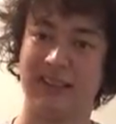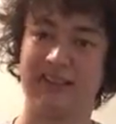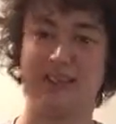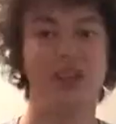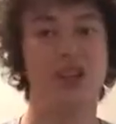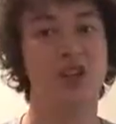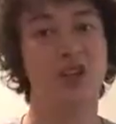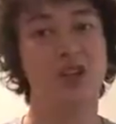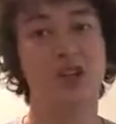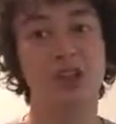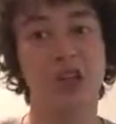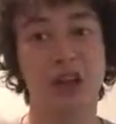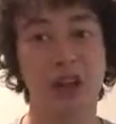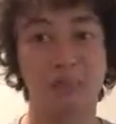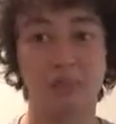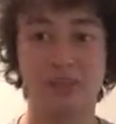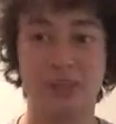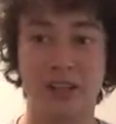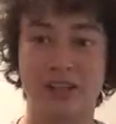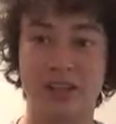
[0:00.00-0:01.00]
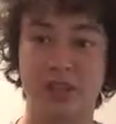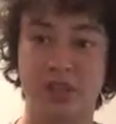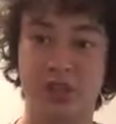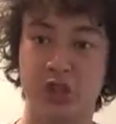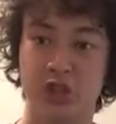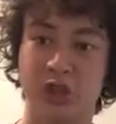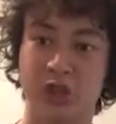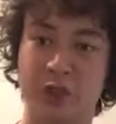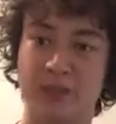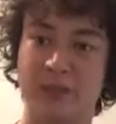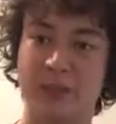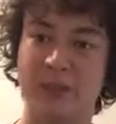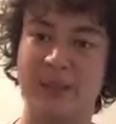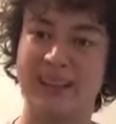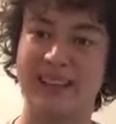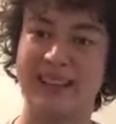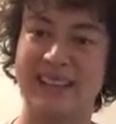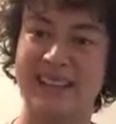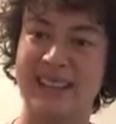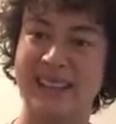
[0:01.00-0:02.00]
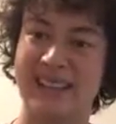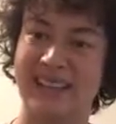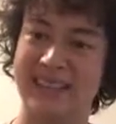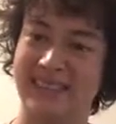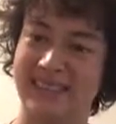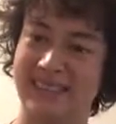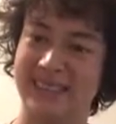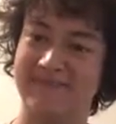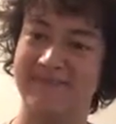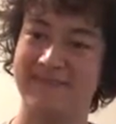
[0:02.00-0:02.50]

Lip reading: There's a lot of blood, sure, but it